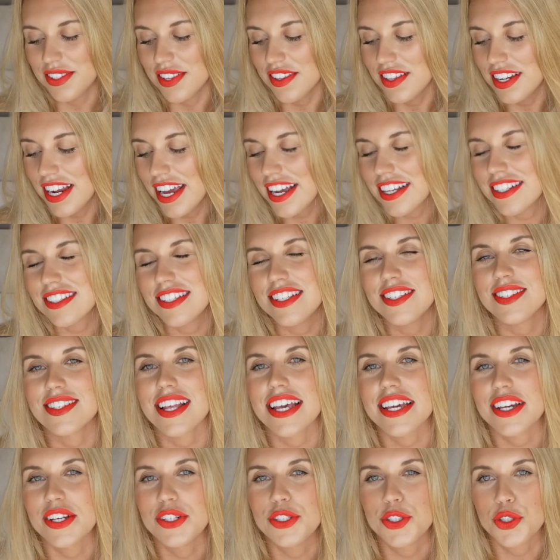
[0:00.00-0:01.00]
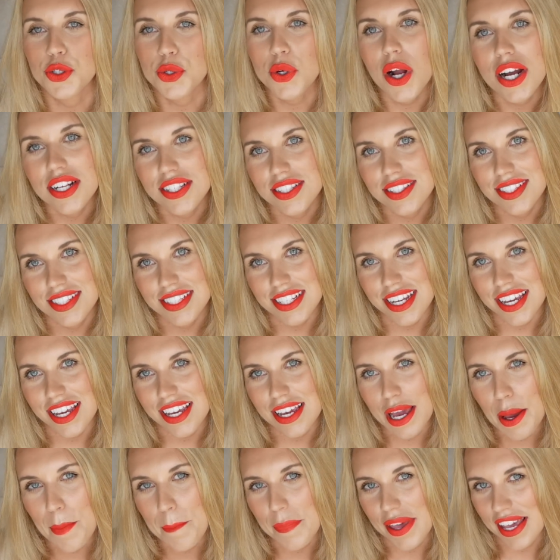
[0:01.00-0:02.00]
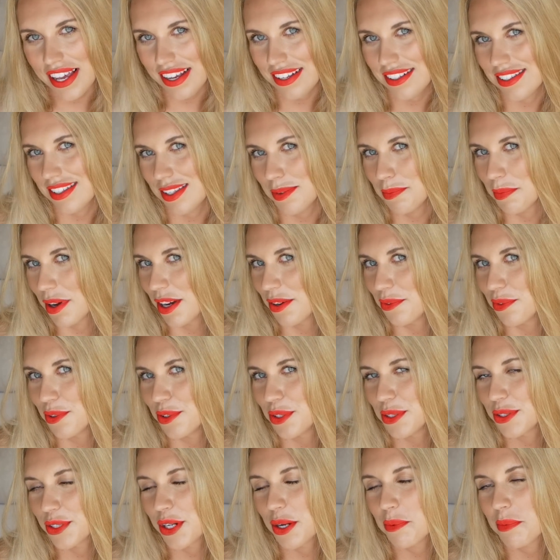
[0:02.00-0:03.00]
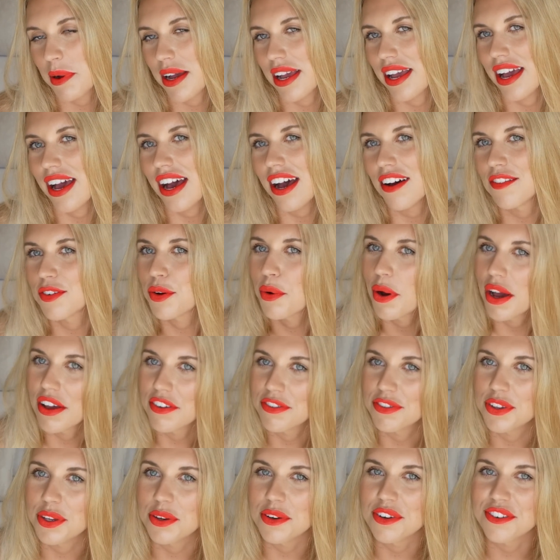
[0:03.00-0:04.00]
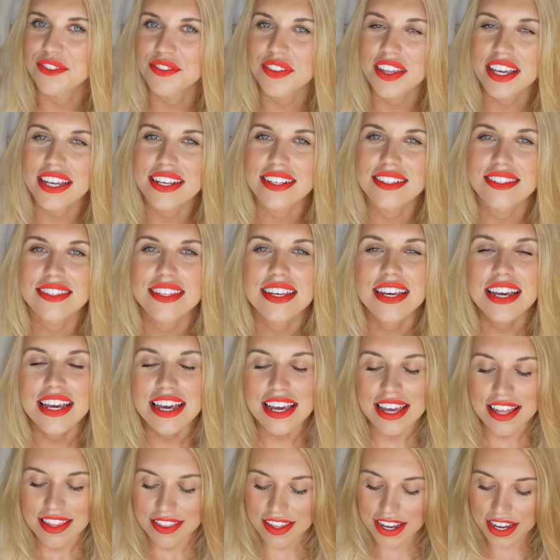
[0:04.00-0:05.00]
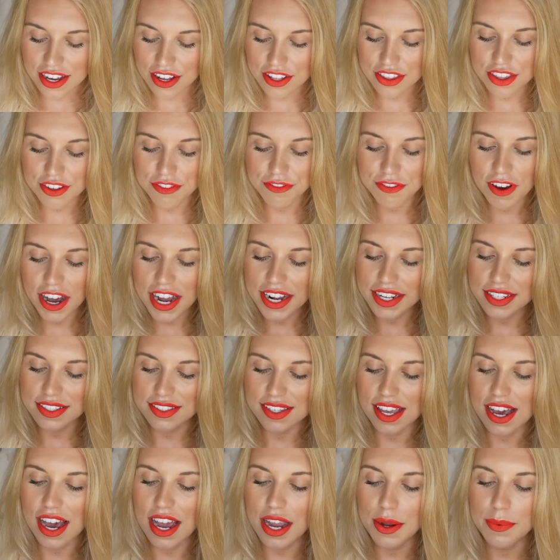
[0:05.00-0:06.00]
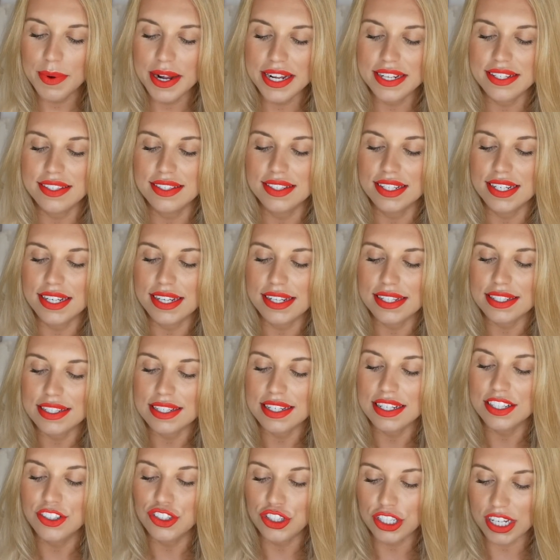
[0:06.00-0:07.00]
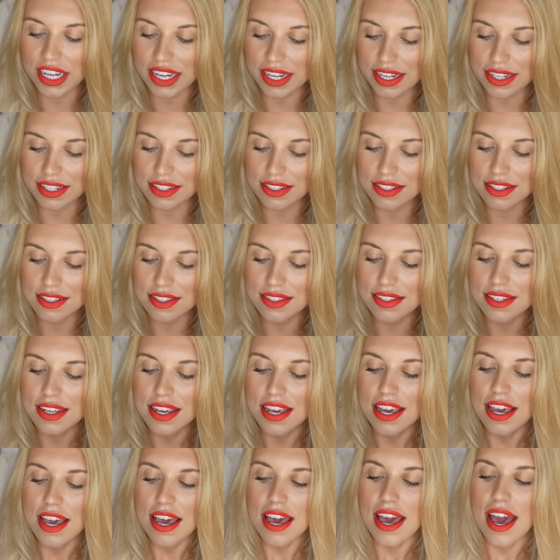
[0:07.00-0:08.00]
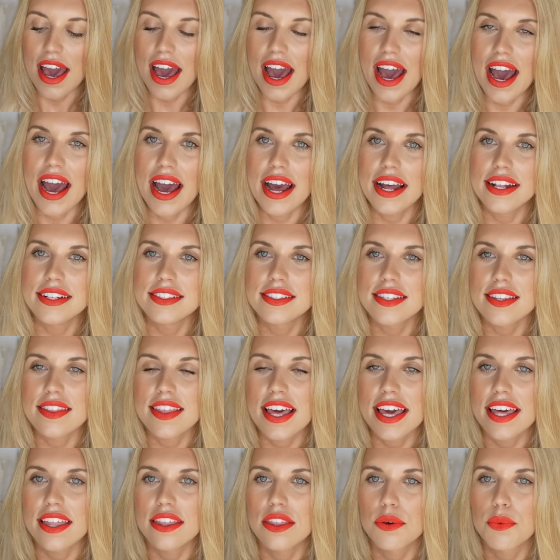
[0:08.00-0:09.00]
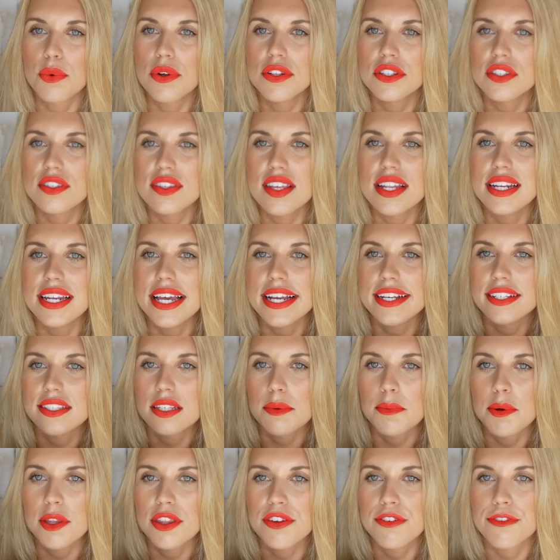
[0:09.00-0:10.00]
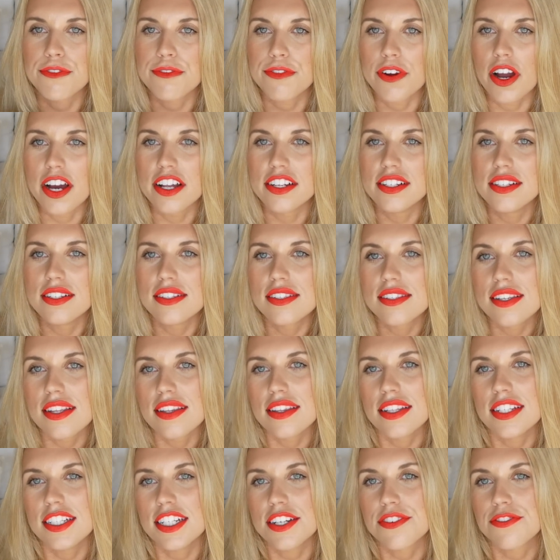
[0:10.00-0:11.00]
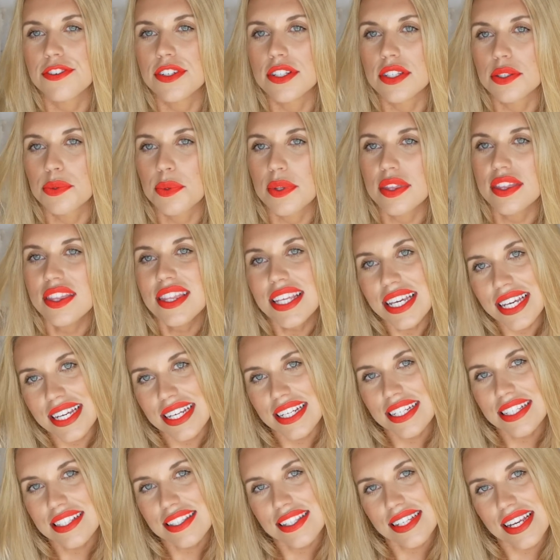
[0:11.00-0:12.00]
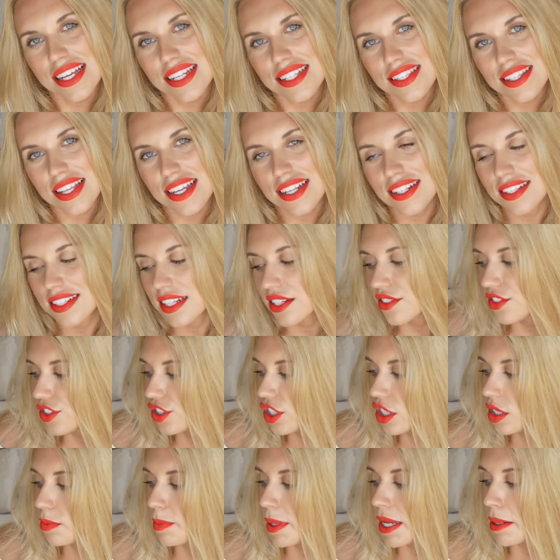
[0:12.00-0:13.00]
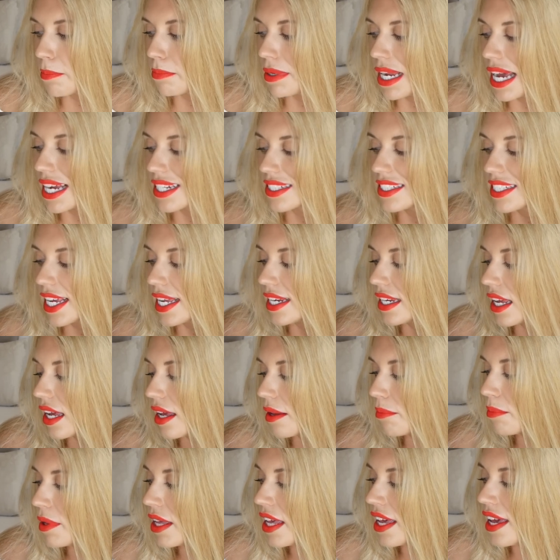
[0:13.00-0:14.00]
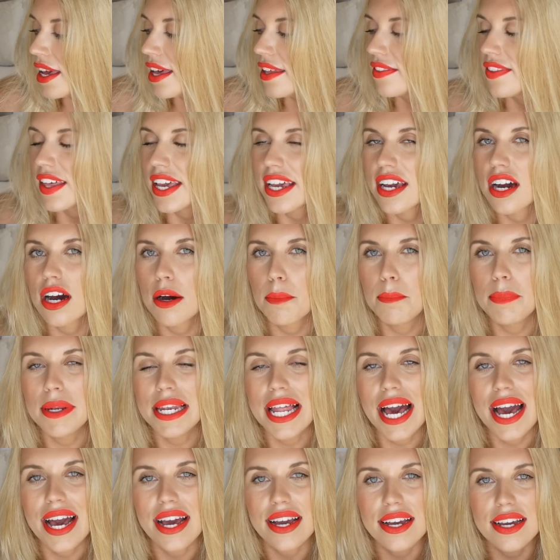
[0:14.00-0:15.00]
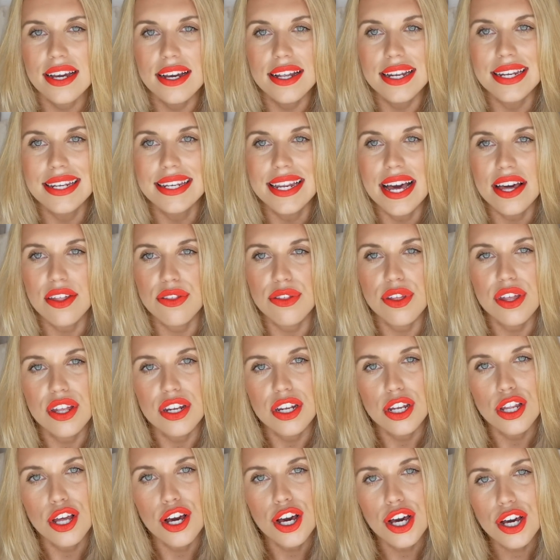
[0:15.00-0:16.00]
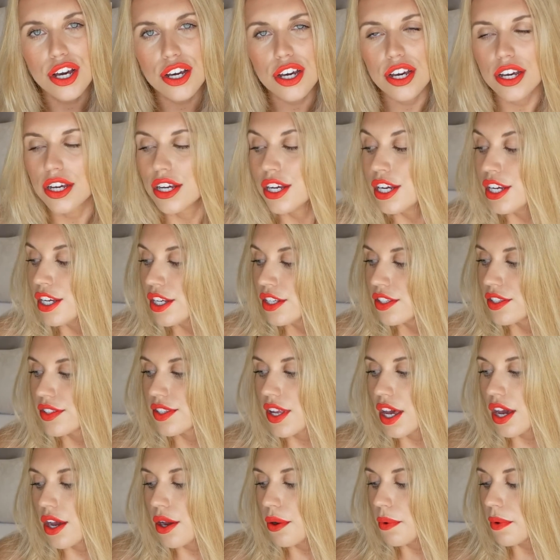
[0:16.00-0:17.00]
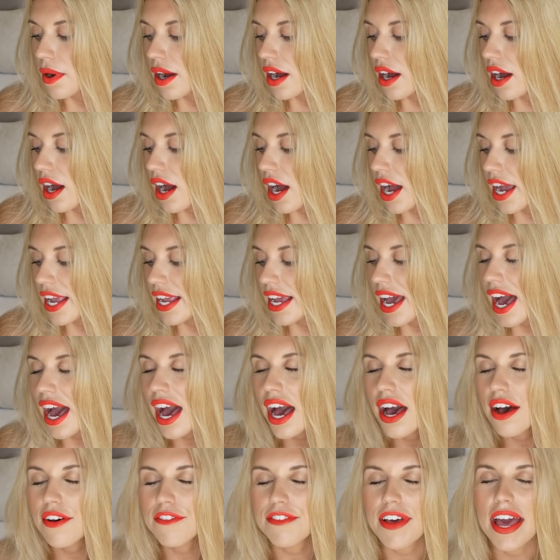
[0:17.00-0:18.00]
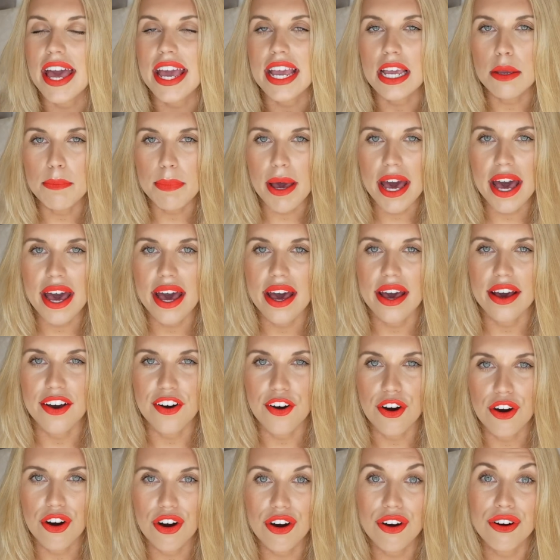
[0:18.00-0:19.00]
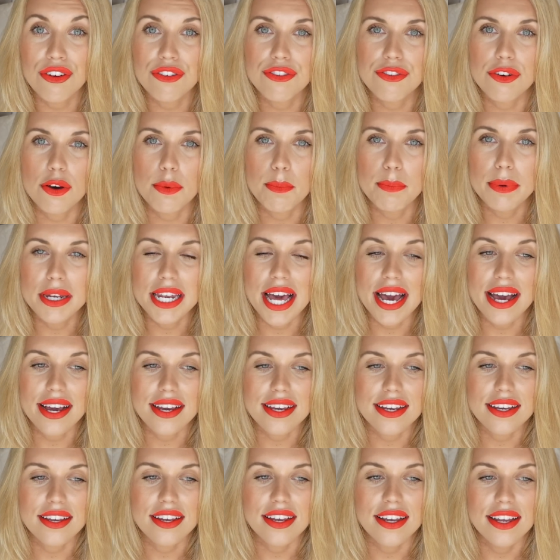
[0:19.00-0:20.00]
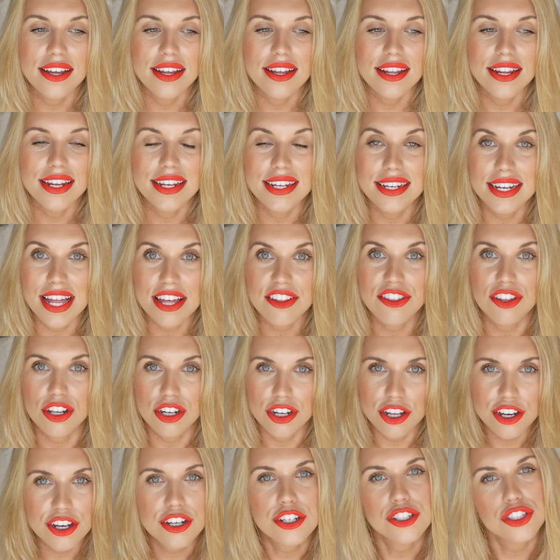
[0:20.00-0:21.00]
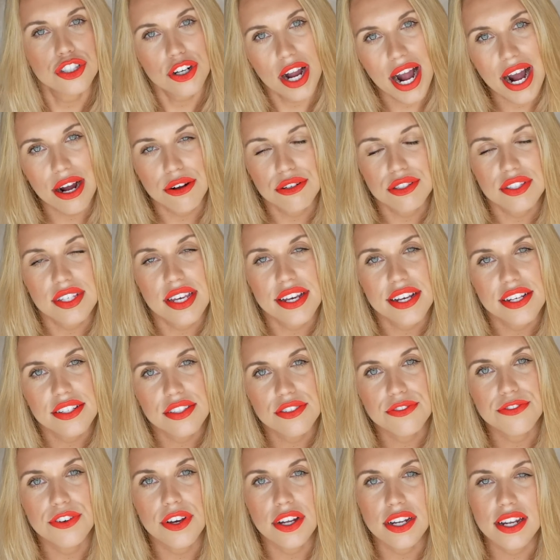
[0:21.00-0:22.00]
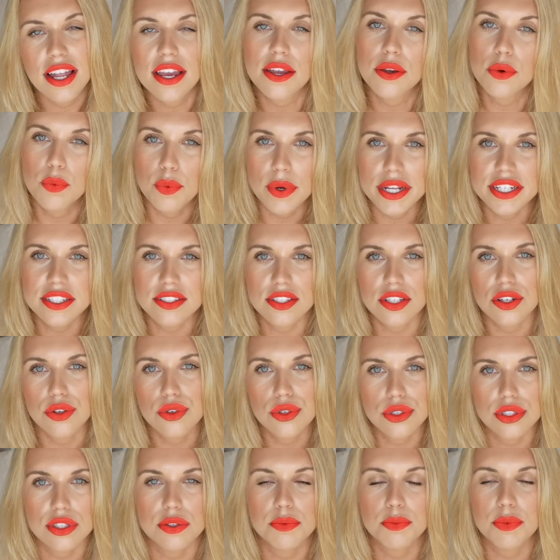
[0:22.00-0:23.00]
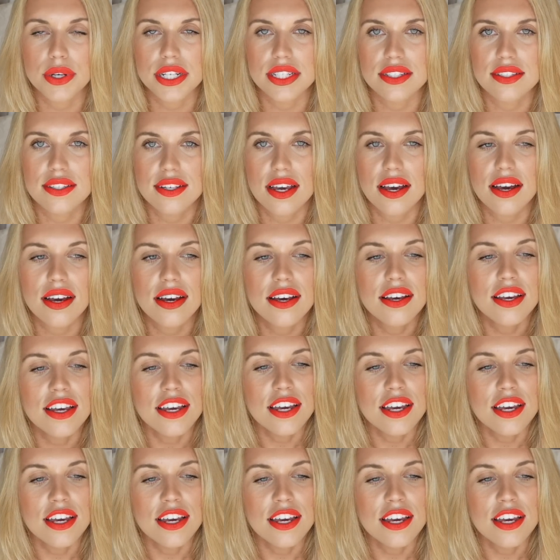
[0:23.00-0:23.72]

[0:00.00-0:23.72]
so the next is like a trusty piece in my wardrobe. I have quite a few of these. They are the Vice high-waisted jeans and they're the ones that lace up at the front. The difference with these is that instead of just being black denim, they are black leather look so I have a pair of black leather look trousers for like winter, autumn, winter,